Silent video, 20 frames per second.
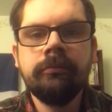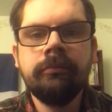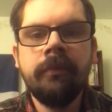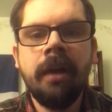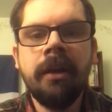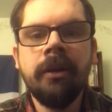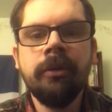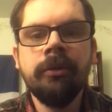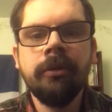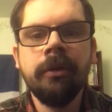
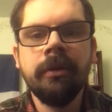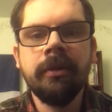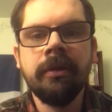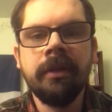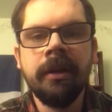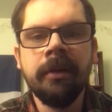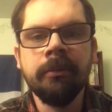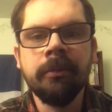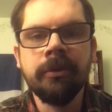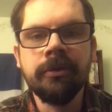I don't know the
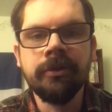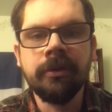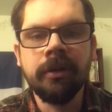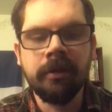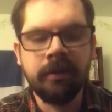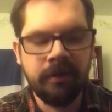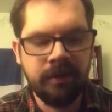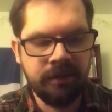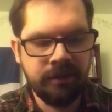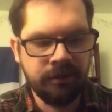numbers
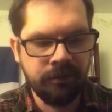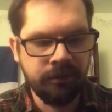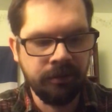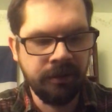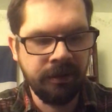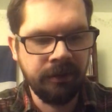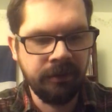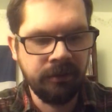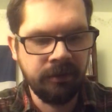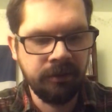on this or
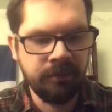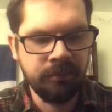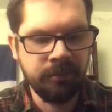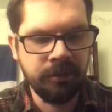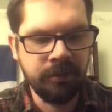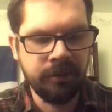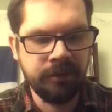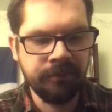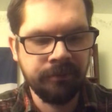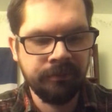anything,
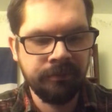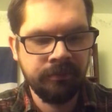but